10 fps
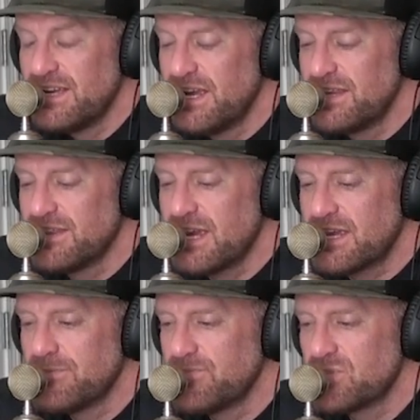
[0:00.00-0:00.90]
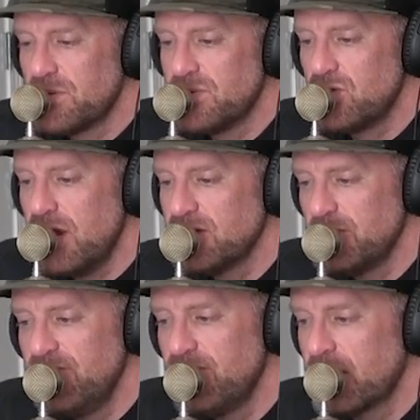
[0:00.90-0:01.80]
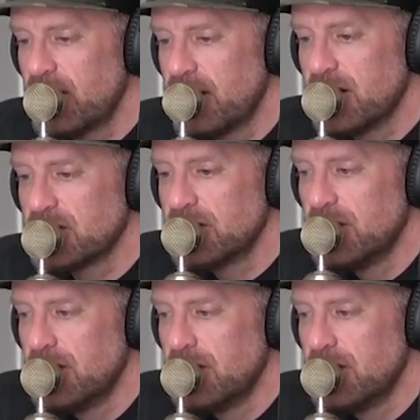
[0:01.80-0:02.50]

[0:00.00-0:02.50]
And like, something that drives me fucking nuts.